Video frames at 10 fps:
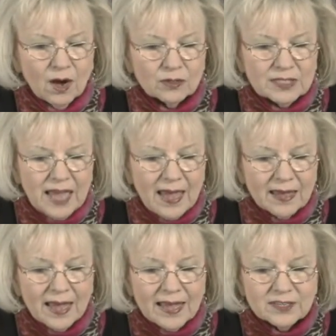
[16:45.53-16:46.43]

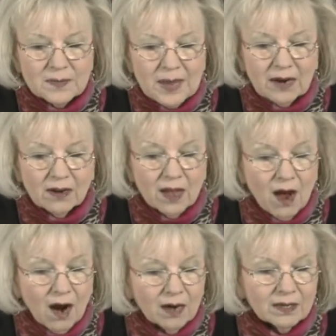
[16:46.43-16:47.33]
Hosea had to marry a
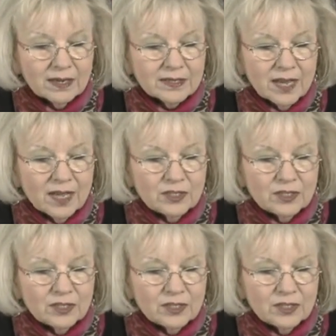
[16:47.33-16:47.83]
harlot